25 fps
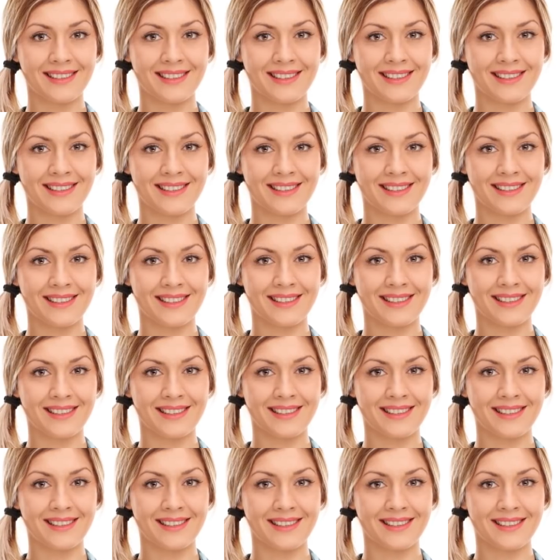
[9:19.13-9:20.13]
in your
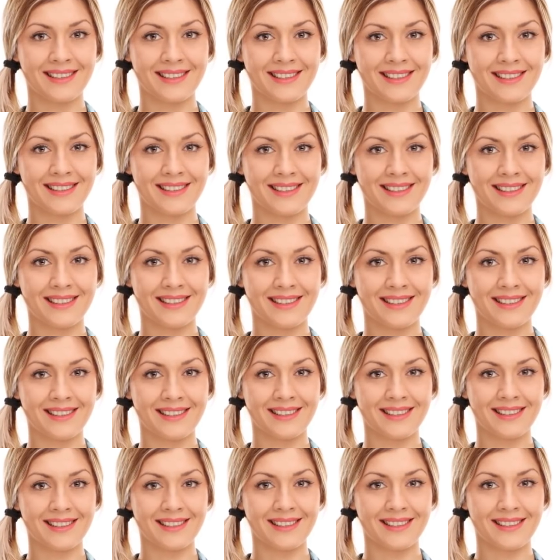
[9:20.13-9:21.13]
mind a house
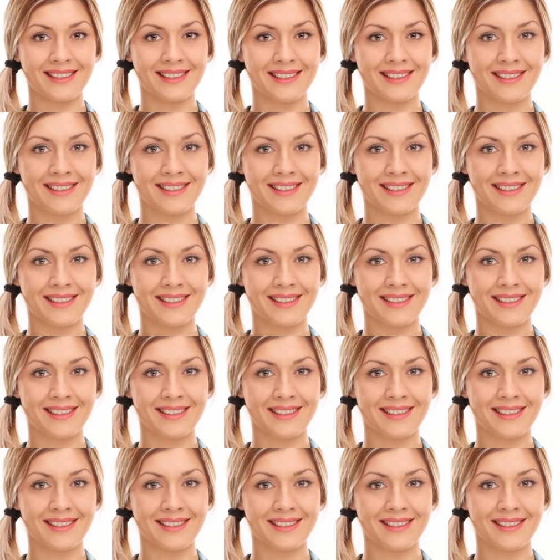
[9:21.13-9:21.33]
cleaner.